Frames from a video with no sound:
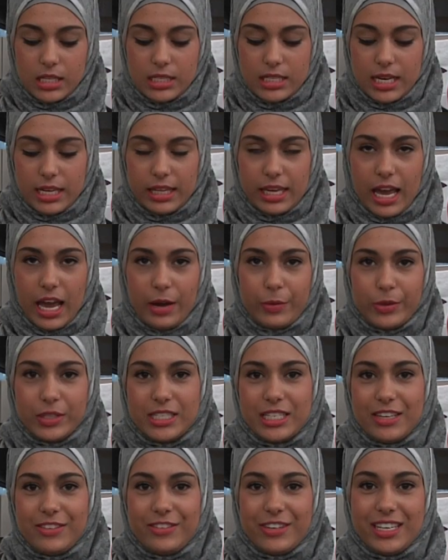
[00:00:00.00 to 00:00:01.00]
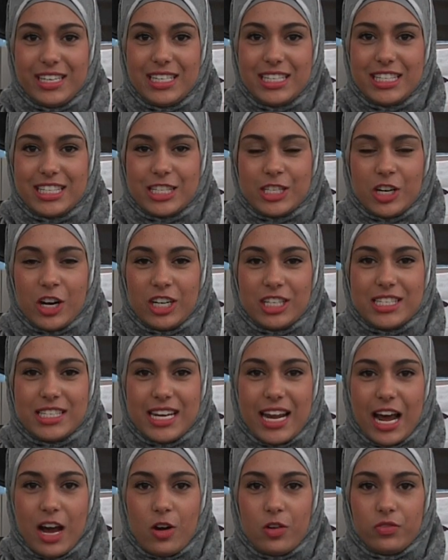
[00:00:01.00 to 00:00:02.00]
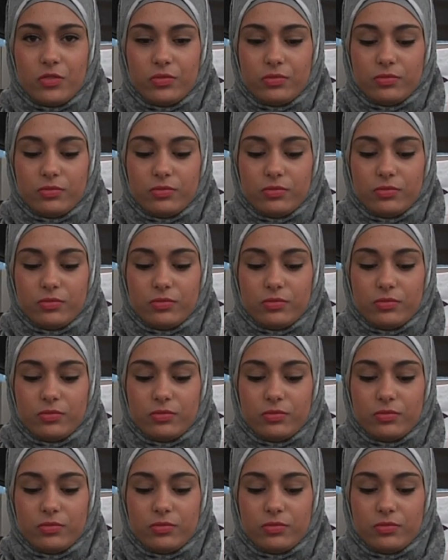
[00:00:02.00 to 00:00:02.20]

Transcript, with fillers: Daily Iowan TV starts now.